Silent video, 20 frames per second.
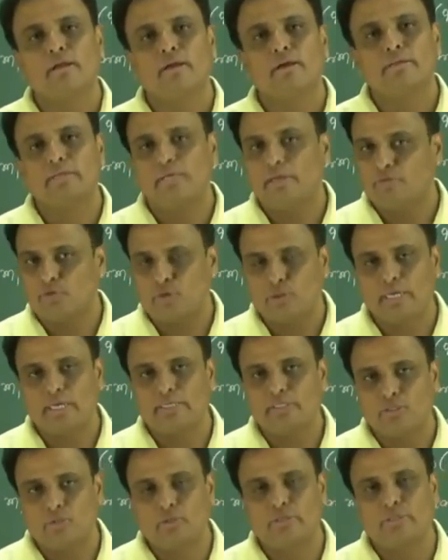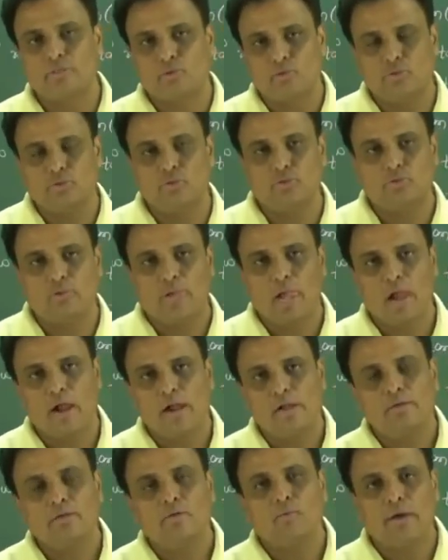therefore tan 0 is equal to 0.
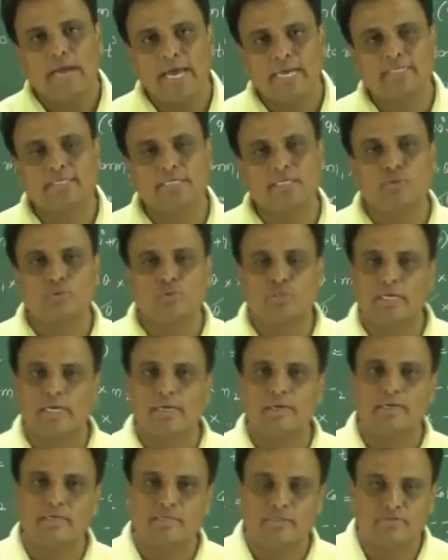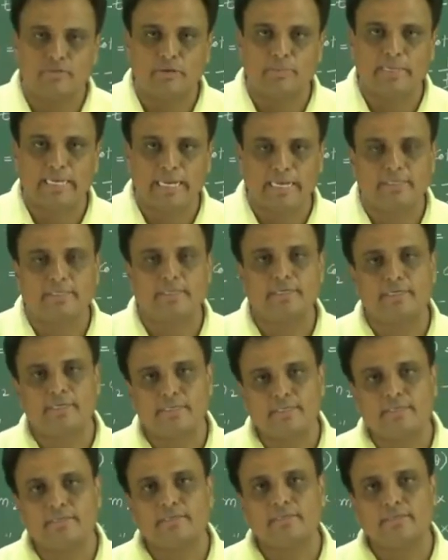Y-axis whose inclination will be 90
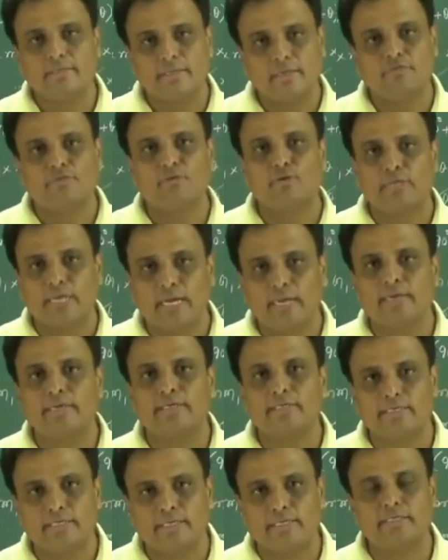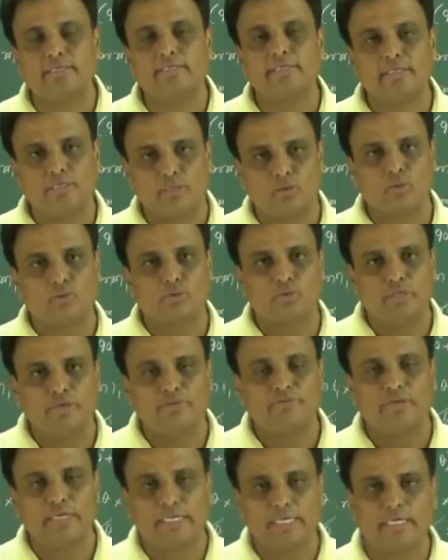degrees, therefore tan 90 degrees is equal to
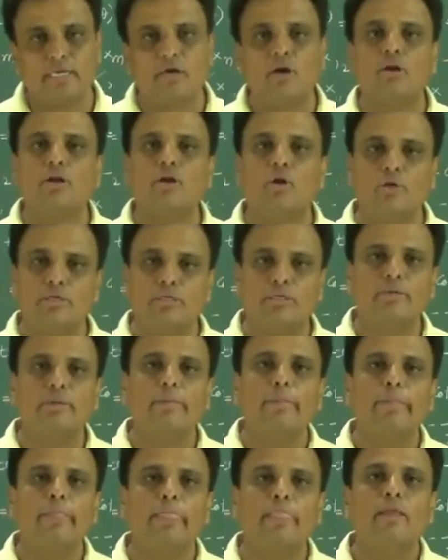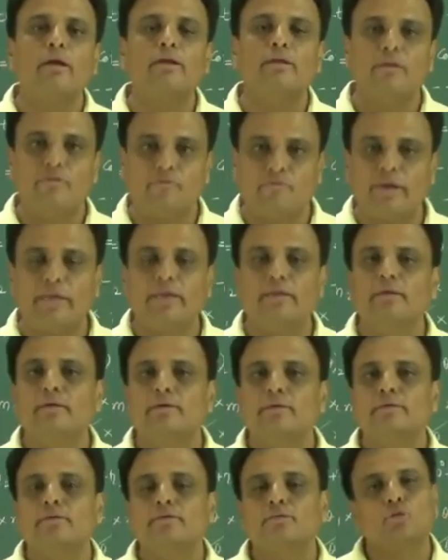infinity or not defined.
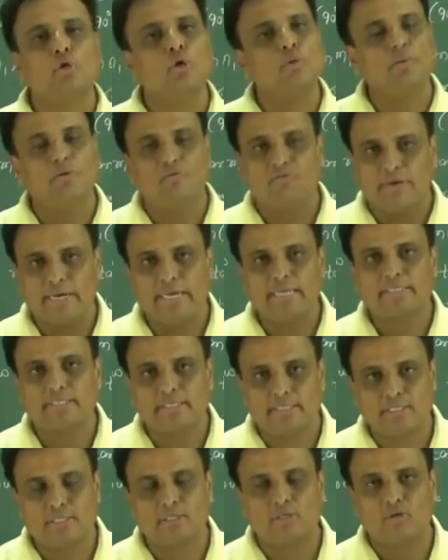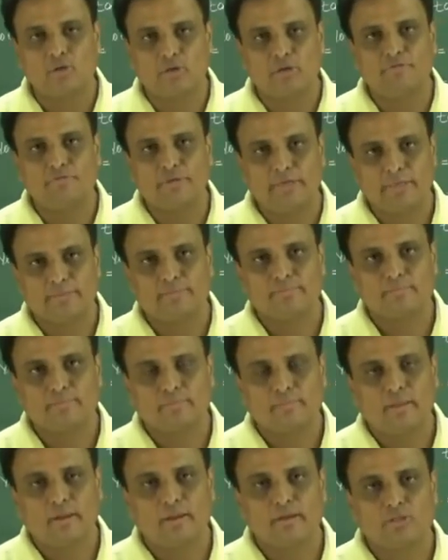Slope of y-axis is not defined.
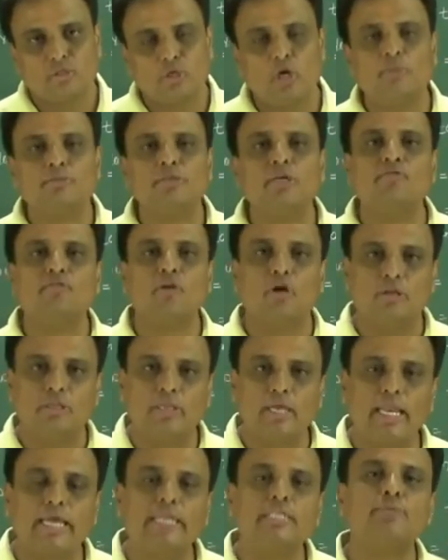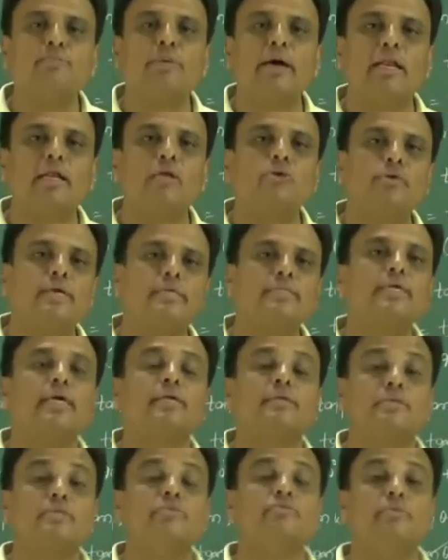Slopes of all the lines parallel to
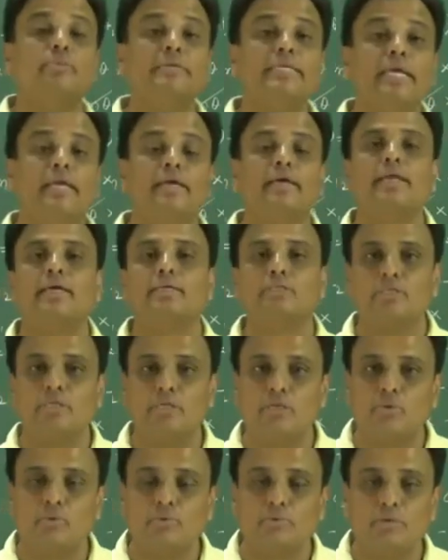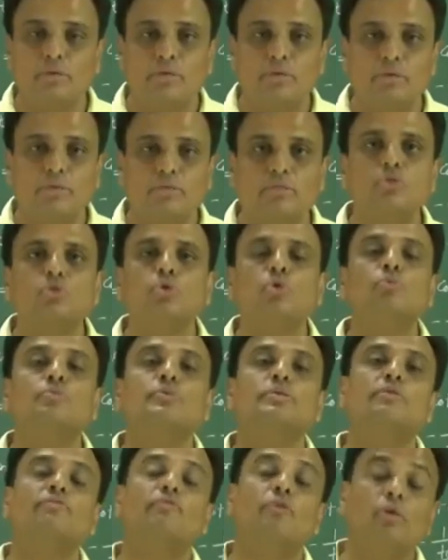x-axis will be taken as 0.
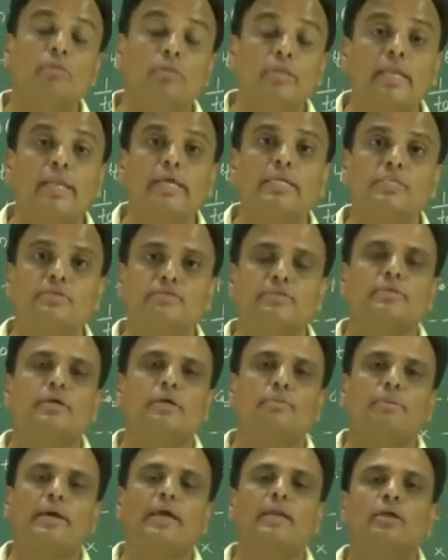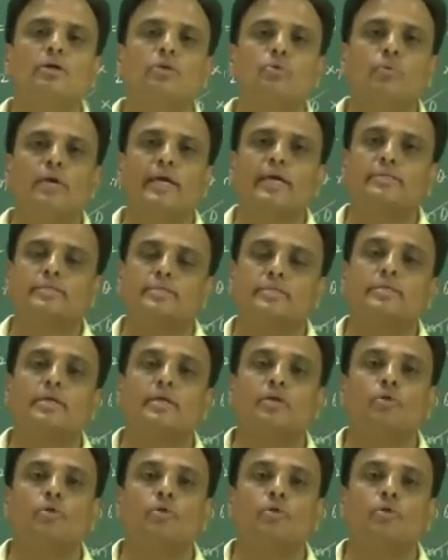Slopes of all the lines which are parallel to y-axis